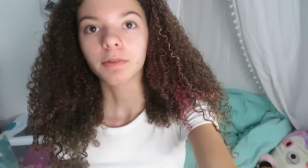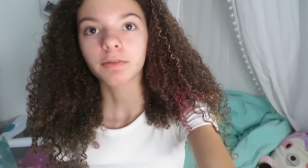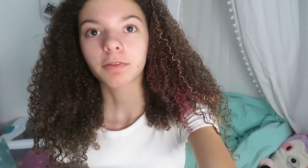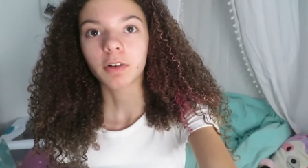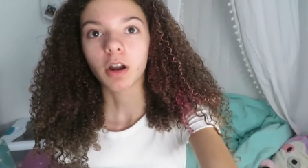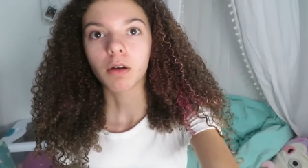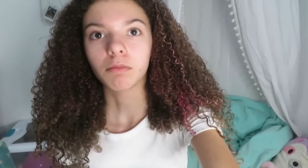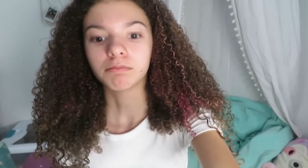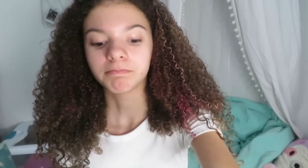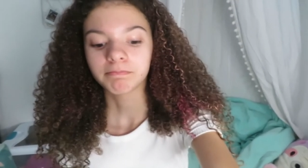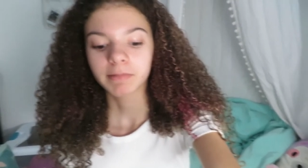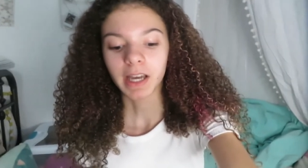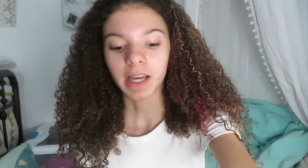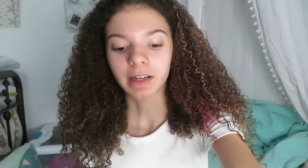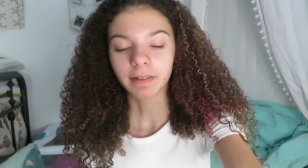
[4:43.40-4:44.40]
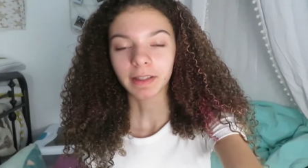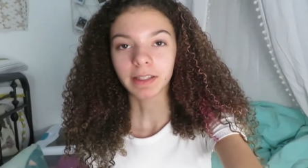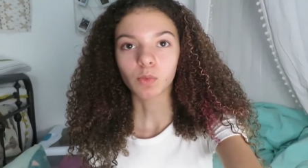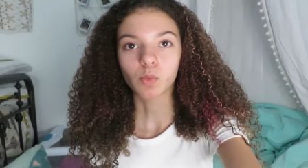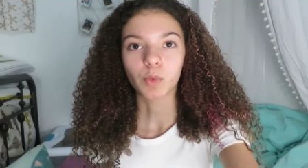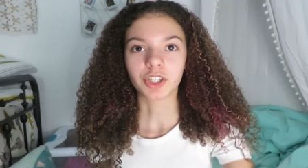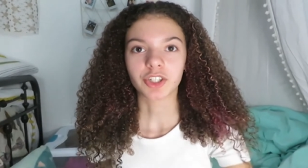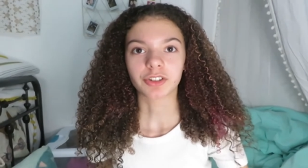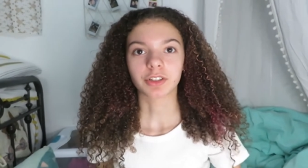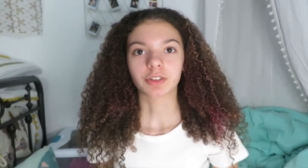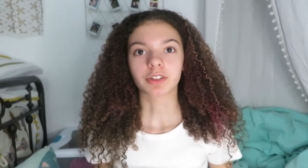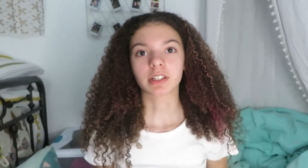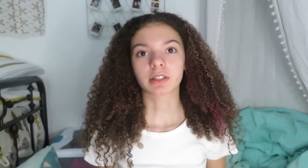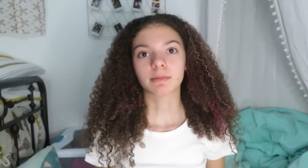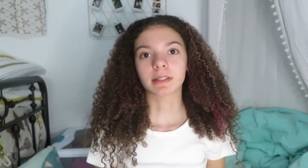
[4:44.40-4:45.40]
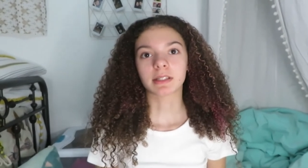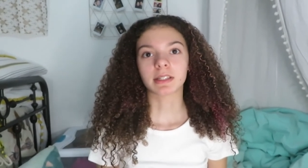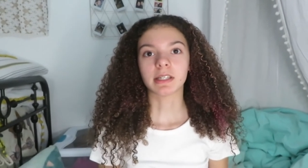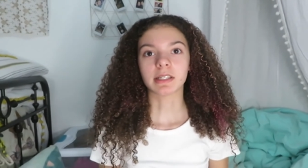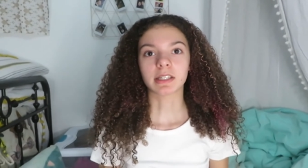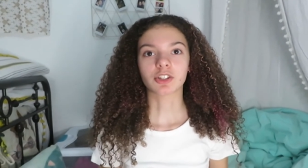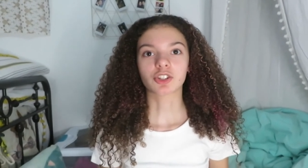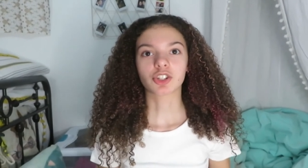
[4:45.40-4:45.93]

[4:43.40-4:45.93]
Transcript: from kind of like the wintry Christmas season.